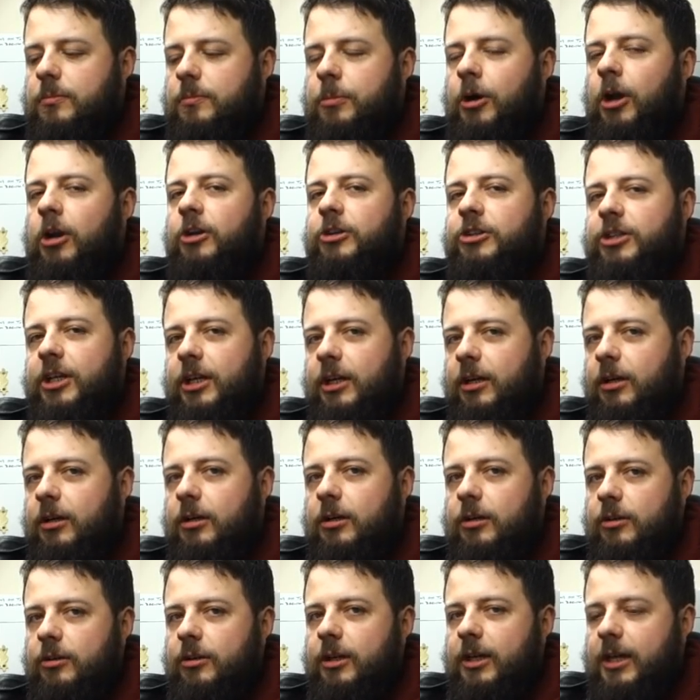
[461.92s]
polishing
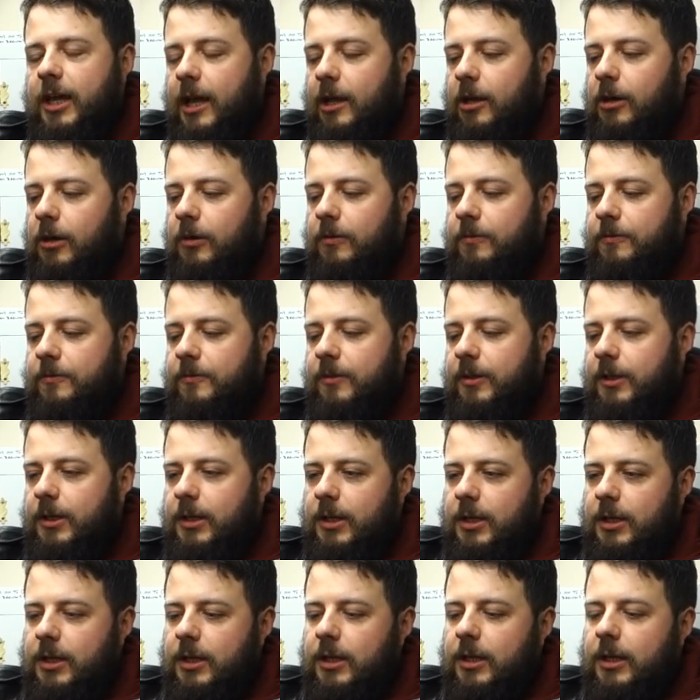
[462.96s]
the keg off.
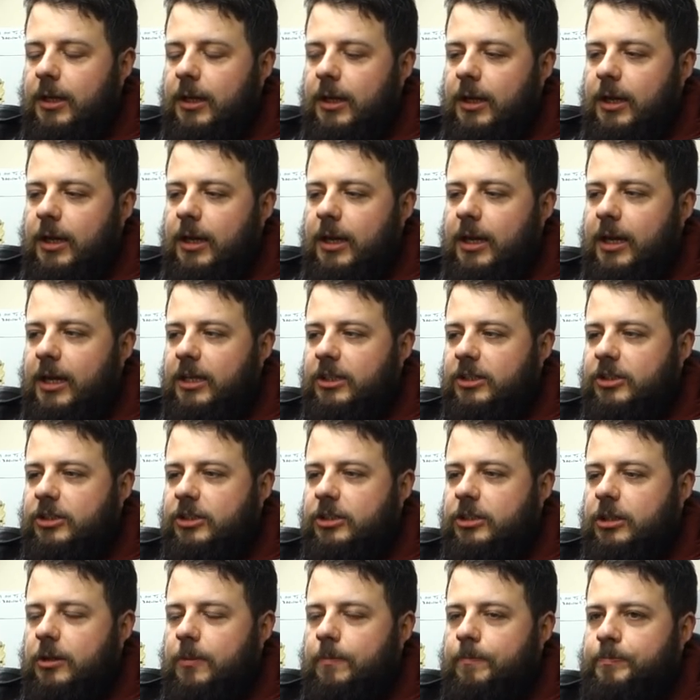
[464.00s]

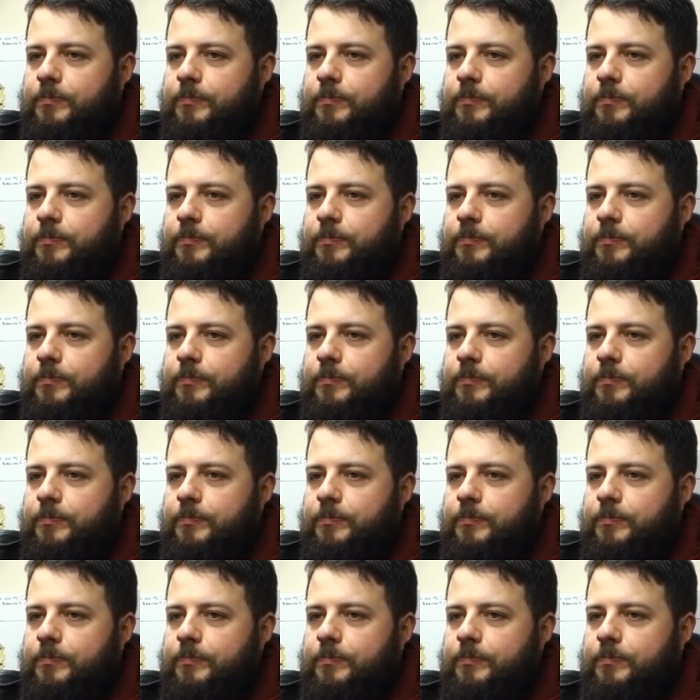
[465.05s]
It's